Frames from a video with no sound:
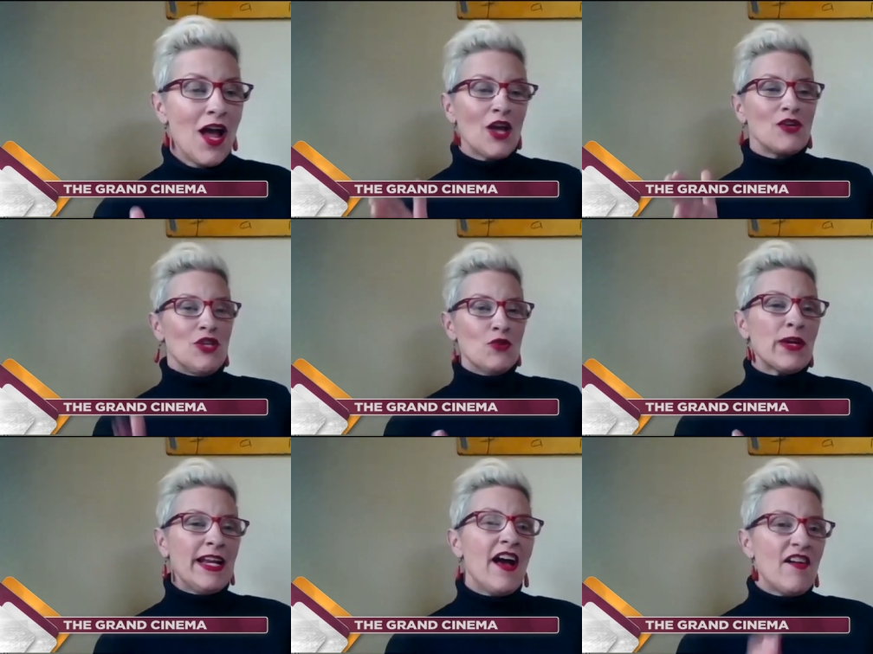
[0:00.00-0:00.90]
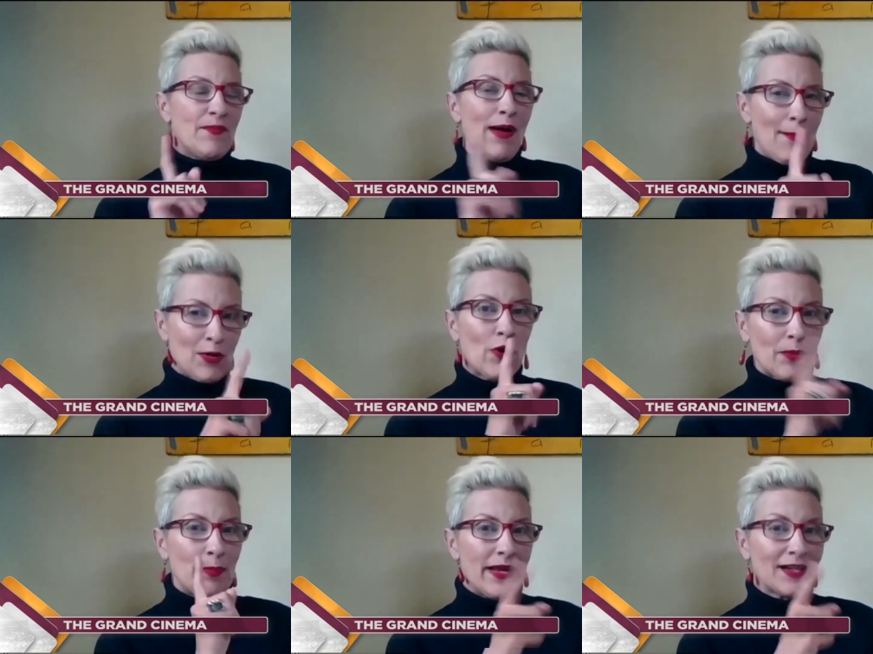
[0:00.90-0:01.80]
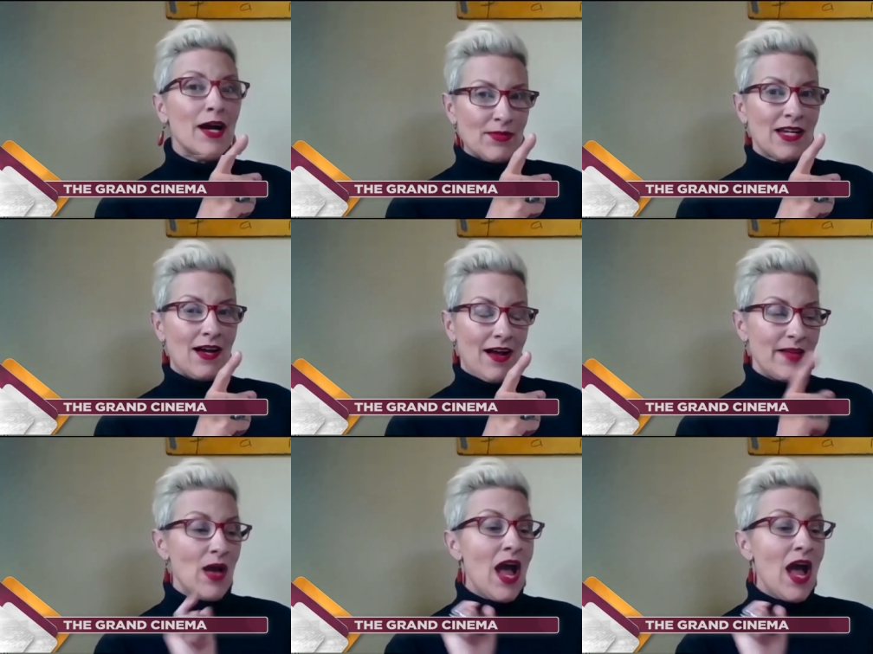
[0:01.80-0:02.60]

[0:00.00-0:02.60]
You can have popcorn pickup time.